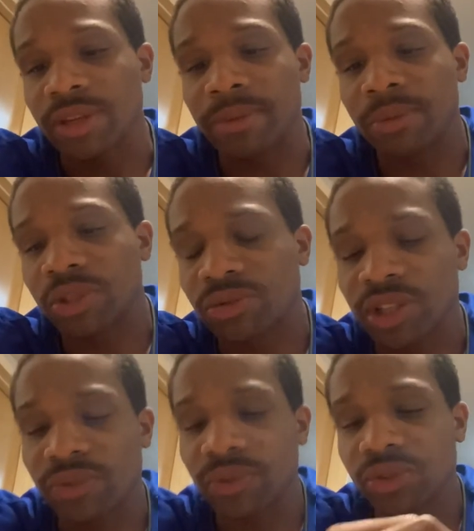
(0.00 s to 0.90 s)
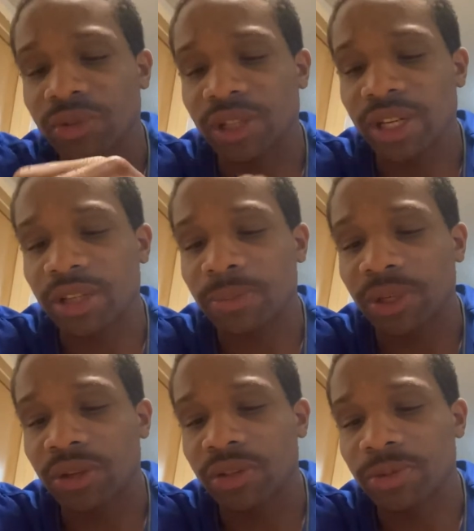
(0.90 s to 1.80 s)
It may be stressful to a lot of
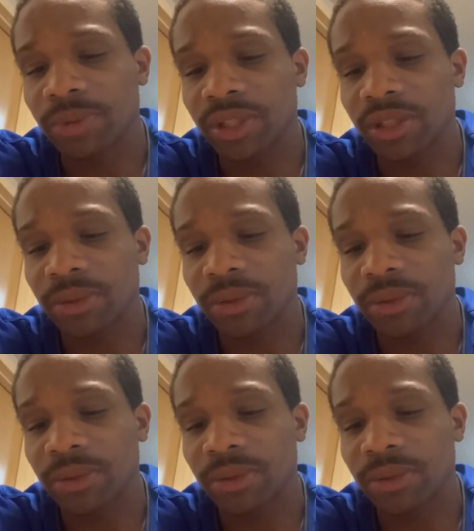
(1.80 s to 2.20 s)
parents, but,